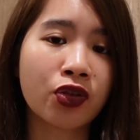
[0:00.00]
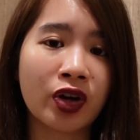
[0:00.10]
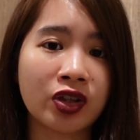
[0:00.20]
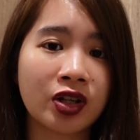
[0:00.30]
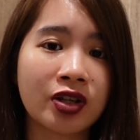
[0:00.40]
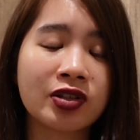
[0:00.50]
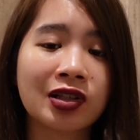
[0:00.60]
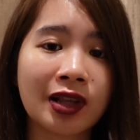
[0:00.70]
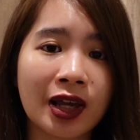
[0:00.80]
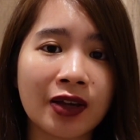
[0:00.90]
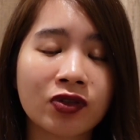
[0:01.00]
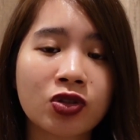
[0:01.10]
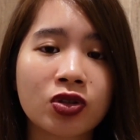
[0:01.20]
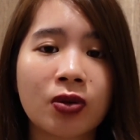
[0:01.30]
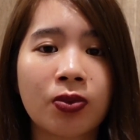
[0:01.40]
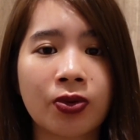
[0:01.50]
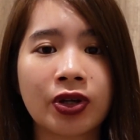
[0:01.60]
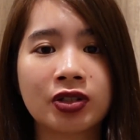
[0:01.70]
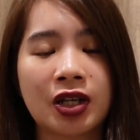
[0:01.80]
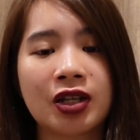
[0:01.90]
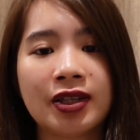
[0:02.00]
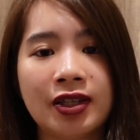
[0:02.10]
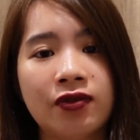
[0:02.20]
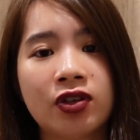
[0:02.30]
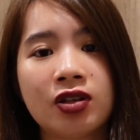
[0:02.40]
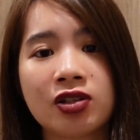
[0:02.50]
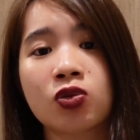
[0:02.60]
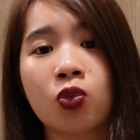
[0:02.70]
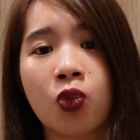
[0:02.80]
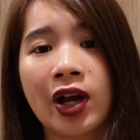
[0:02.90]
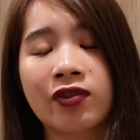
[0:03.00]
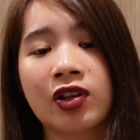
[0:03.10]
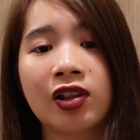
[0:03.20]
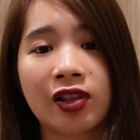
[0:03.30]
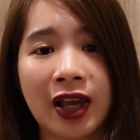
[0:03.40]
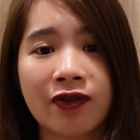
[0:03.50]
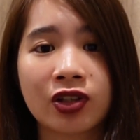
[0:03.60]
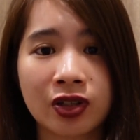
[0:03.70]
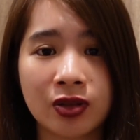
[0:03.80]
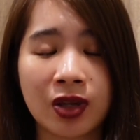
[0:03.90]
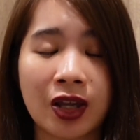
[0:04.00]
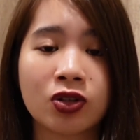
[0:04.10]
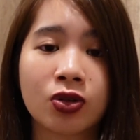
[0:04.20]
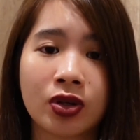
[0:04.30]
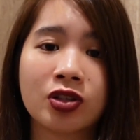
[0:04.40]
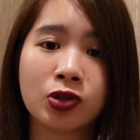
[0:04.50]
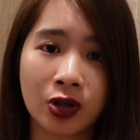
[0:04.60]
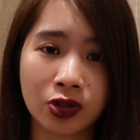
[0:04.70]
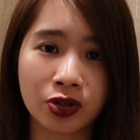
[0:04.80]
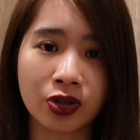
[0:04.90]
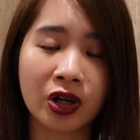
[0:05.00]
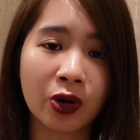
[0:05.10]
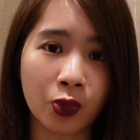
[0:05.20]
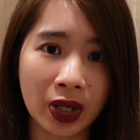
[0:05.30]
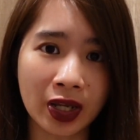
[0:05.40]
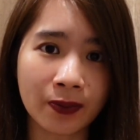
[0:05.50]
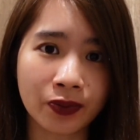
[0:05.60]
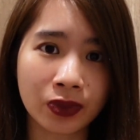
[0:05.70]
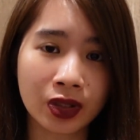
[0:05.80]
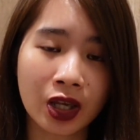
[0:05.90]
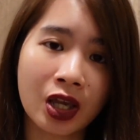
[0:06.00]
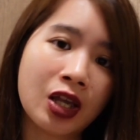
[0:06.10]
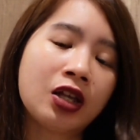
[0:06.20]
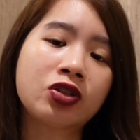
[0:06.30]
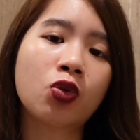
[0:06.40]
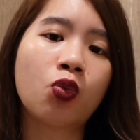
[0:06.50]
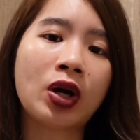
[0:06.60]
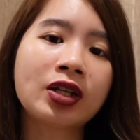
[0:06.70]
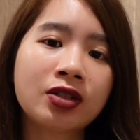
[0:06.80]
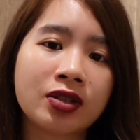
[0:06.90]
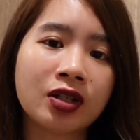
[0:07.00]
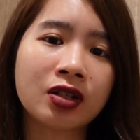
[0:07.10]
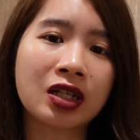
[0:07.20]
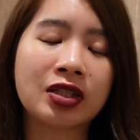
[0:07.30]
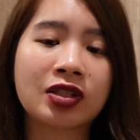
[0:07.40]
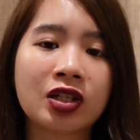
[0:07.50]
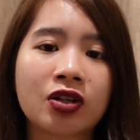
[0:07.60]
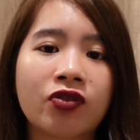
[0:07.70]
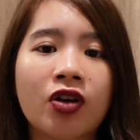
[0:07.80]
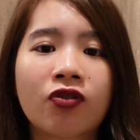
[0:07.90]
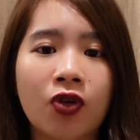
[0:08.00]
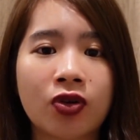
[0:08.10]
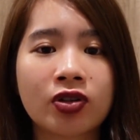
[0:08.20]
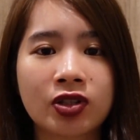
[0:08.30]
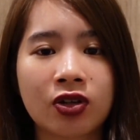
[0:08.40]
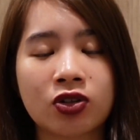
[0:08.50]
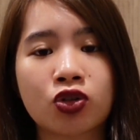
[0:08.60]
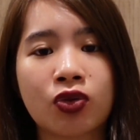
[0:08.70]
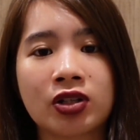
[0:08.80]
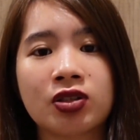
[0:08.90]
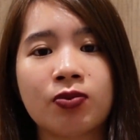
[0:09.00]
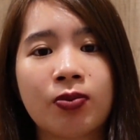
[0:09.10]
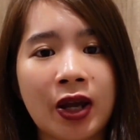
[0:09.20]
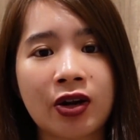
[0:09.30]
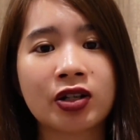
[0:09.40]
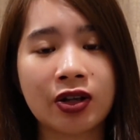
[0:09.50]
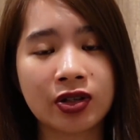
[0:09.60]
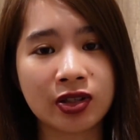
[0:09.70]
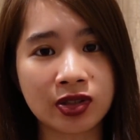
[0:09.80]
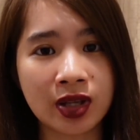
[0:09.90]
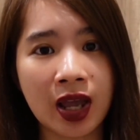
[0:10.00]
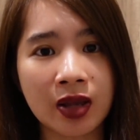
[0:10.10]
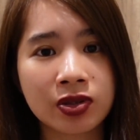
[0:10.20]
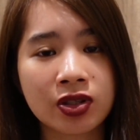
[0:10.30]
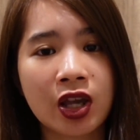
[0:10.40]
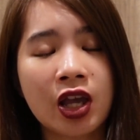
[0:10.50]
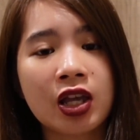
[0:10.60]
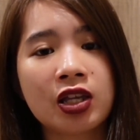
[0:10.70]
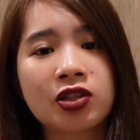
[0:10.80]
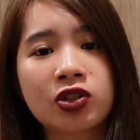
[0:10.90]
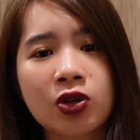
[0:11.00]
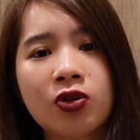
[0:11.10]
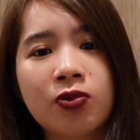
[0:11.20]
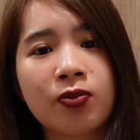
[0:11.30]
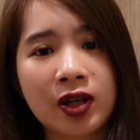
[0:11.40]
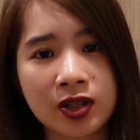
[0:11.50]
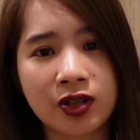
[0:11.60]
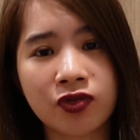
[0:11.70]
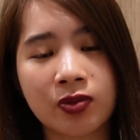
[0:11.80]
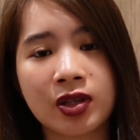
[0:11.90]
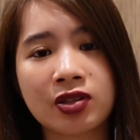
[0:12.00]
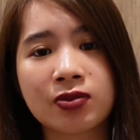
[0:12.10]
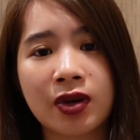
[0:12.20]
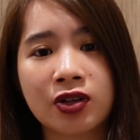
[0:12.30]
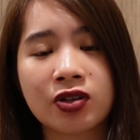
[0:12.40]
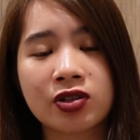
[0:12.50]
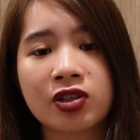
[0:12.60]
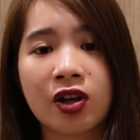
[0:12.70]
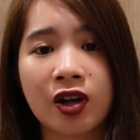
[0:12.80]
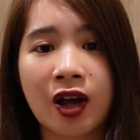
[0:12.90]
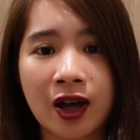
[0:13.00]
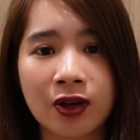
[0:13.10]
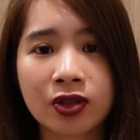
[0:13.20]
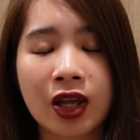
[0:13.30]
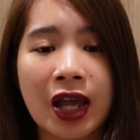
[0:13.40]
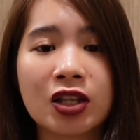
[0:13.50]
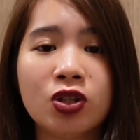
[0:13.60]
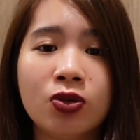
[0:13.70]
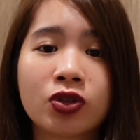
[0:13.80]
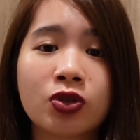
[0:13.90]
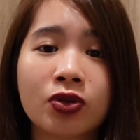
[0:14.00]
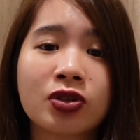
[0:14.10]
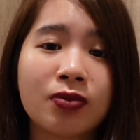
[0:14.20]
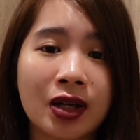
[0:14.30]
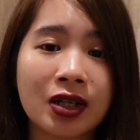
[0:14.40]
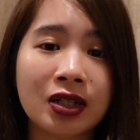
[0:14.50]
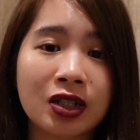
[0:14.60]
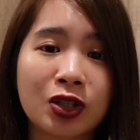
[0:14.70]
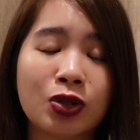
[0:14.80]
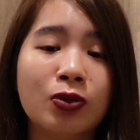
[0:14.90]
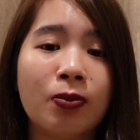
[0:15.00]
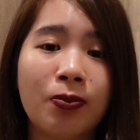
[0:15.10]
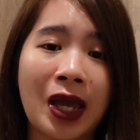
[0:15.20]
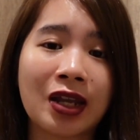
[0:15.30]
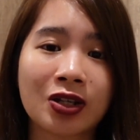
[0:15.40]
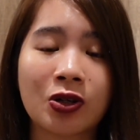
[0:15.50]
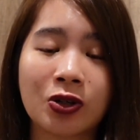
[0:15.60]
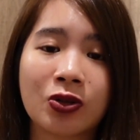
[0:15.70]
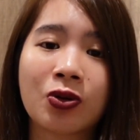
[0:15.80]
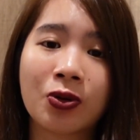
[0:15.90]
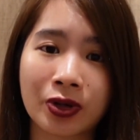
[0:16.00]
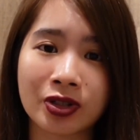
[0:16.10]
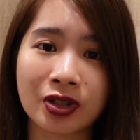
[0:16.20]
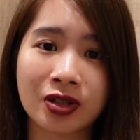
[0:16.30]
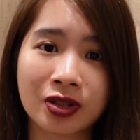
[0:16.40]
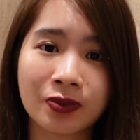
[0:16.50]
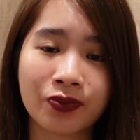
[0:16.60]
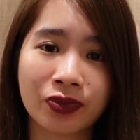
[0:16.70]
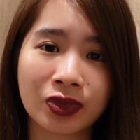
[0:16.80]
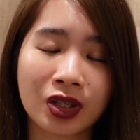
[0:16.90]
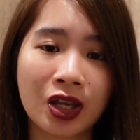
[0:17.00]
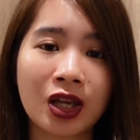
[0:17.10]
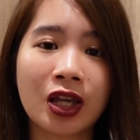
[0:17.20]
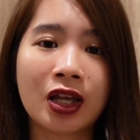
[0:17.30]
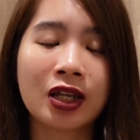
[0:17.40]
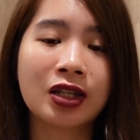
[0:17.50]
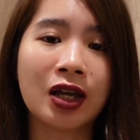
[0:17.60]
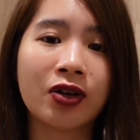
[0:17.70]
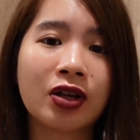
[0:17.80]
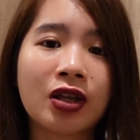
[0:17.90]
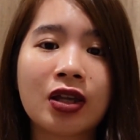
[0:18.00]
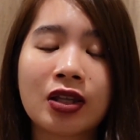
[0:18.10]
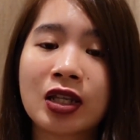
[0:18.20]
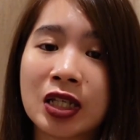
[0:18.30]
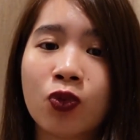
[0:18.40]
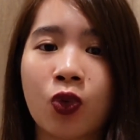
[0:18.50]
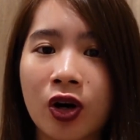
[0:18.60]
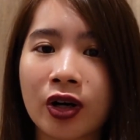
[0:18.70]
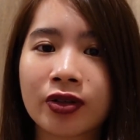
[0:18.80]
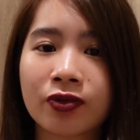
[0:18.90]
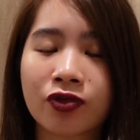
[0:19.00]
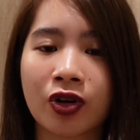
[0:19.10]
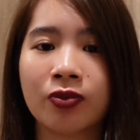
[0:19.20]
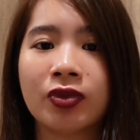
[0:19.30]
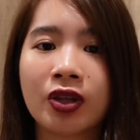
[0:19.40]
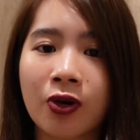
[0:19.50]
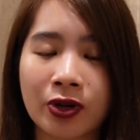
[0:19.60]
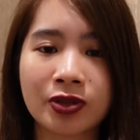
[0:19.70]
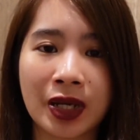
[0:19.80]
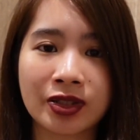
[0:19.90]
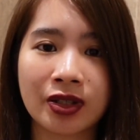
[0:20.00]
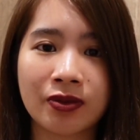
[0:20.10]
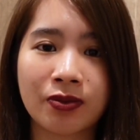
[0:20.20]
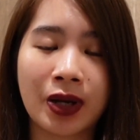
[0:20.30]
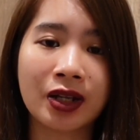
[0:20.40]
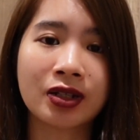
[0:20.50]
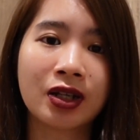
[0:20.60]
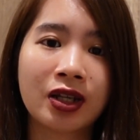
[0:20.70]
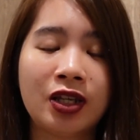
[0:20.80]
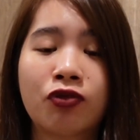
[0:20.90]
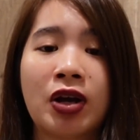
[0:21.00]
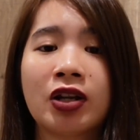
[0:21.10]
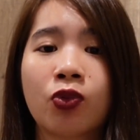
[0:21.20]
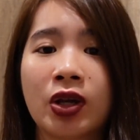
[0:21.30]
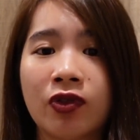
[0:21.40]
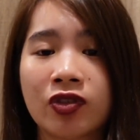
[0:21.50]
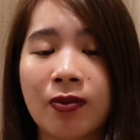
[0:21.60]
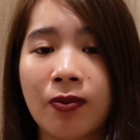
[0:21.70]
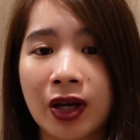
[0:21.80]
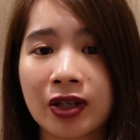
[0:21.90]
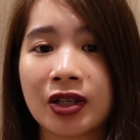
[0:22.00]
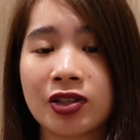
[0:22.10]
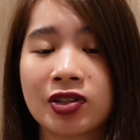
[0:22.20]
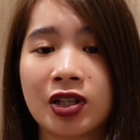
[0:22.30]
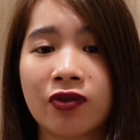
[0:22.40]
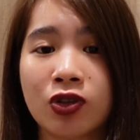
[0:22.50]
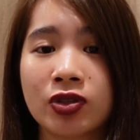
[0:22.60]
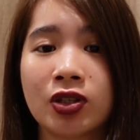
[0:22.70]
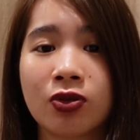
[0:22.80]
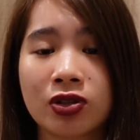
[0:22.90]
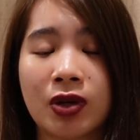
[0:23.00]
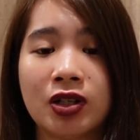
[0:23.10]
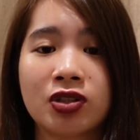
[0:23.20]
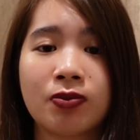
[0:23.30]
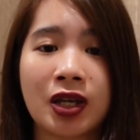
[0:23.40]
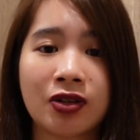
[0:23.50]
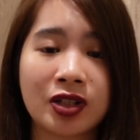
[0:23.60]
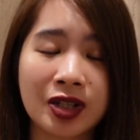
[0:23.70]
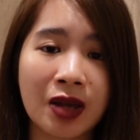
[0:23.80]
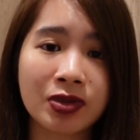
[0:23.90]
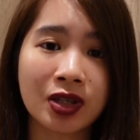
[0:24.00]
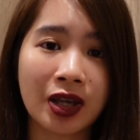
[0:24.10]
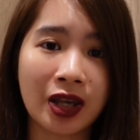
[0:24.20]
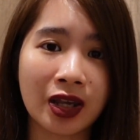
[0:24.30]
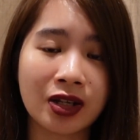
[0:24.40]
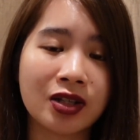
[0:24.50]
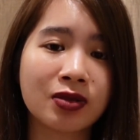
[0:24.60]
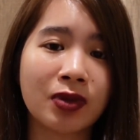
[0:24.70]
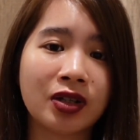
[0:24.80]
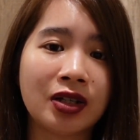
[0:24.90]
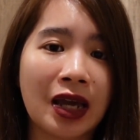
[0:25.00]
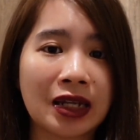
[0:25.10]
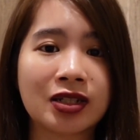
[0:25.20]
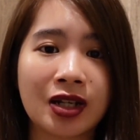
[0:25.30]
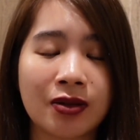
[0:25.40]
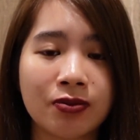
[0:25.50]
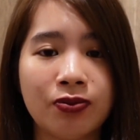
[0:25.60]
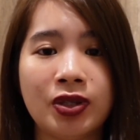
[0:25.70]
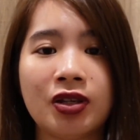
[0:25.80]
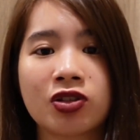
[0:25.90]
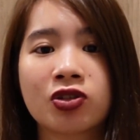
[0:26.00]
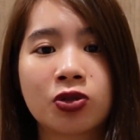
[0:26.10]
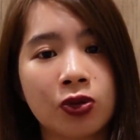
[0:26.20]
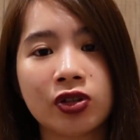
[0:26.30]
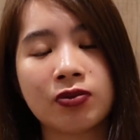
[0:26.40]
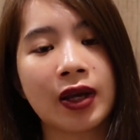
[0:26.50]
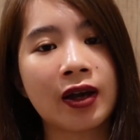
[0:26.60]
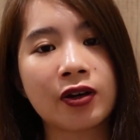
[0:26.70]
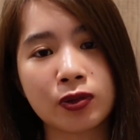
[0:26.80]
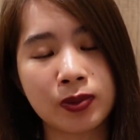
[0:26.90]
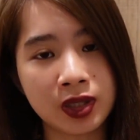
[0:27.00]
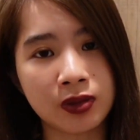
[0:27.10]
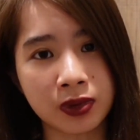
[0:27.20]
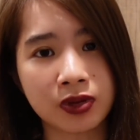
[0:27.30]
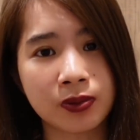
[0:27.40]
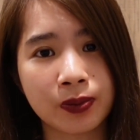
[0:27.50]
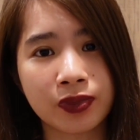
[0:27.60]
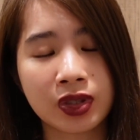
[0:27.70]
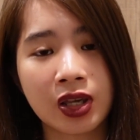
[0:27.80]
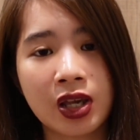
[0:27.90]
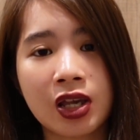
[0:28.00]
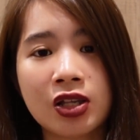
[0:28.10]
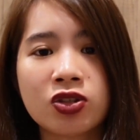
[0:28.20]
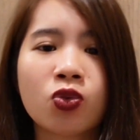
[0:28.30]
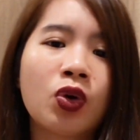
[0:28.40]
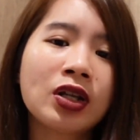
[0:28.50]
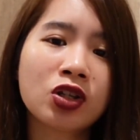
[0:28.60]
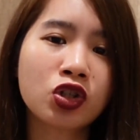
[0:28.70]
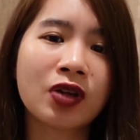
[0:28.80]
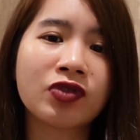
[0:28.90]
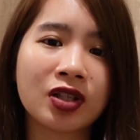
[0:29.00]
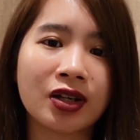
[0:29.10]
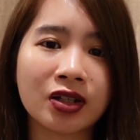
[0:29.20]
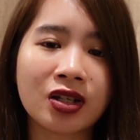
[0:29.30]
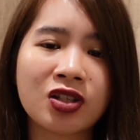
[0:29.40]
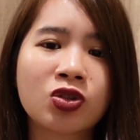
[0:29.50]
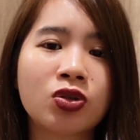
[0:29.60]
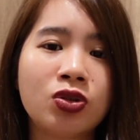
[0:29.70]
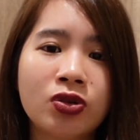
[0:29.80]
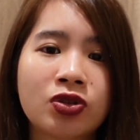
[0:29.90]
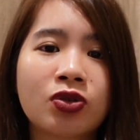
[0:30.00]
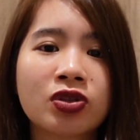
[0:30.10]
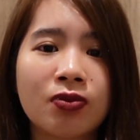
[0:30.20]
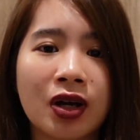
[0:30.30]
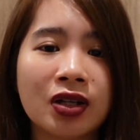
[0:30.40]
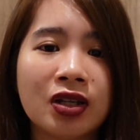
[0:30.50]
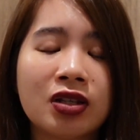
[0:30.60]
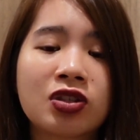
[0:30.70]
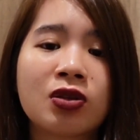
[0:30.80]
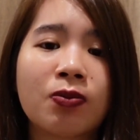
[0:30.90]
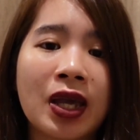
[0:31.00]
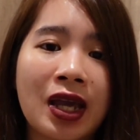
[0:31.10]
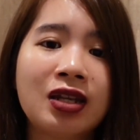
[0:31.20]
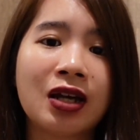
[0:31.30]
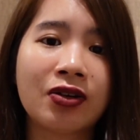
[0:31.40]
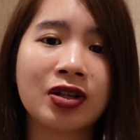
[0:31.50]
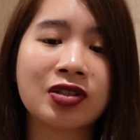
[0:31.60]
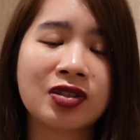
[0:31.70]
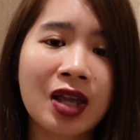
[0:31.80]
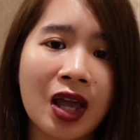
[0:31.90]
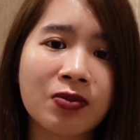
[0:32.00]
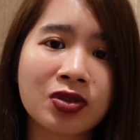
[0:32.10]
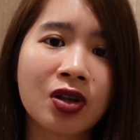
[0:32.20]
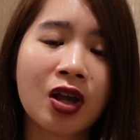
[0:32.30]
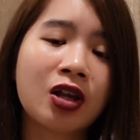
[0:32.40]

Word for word: threatening his life to the point that even his wife left him and took his daughter away. So what he did, instead of focusing on trying to pare down his debts, he stole money from his mother's account and used those money to bet on horses. Now, he won from horse betting, but he ran away with the money instead of using those money to pay down the debts, and his money ended up being stolen by other people. So what he should have done is to use those money to pay down his debts